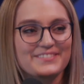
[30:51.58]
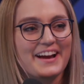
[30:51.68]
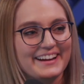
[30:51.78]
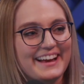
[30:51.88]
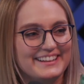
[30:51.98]

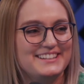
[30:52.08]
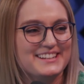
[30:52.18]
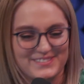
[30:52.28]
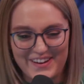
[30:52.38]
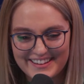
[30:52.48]
Right. Yeah,
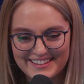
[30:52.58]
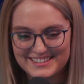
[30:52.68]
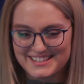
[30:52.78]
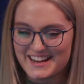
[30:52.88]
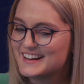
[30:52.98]
she's very
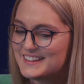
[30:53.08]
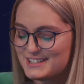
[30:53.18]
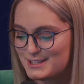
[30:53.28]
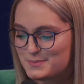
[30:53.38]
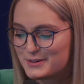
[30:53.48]
entertaining. I think
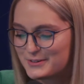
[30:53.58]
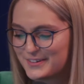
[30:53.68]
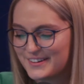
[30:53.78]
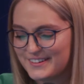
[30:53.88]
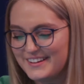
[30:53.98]
she's
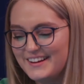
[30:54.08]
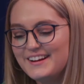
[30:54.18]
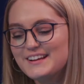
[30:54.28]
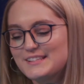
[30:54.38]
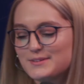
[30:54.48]
beautiful.
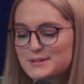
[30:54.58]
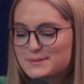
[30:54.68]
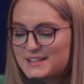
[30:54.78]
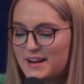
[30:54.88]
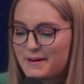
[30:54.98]
So I was
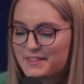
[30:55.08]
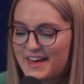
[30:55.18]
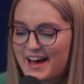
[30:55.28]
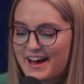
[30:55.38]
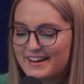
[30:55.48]
upset about
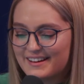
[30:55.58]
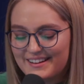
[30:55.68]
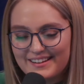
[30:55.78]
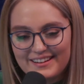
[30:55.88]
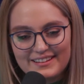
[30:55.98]
that.
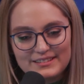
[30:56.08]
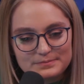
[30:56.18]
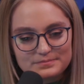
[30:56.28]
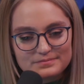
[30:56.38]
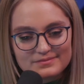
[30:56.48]
Didn't get that time.